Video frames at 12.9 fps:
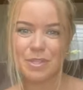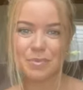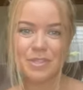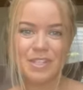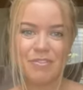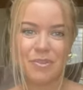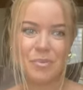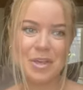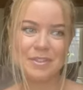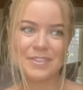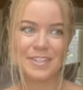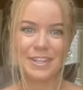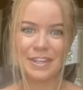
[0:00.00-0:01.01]
I was never
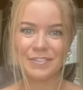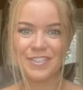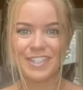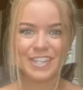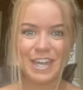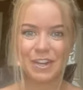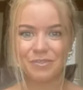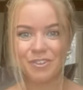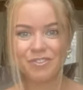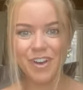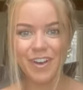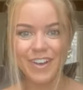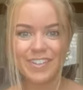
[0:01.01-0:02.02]
one to kind of sit down and
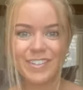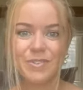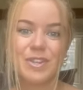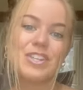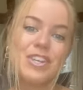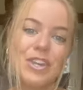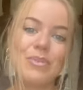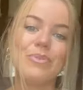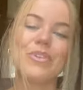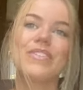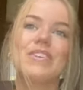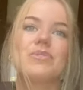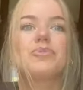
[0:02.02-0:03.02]
revise. So I knew
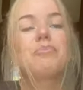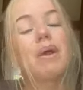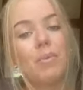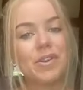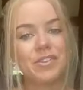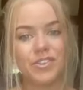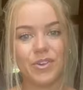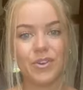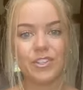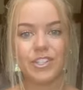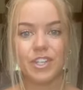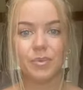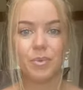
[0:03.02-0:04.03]
that this was my one
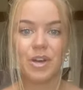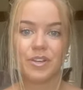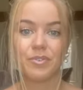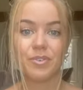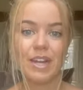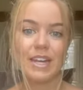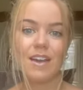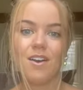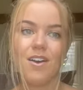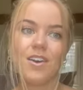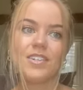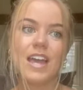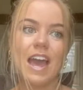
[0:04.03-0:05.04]
shot to work really hard.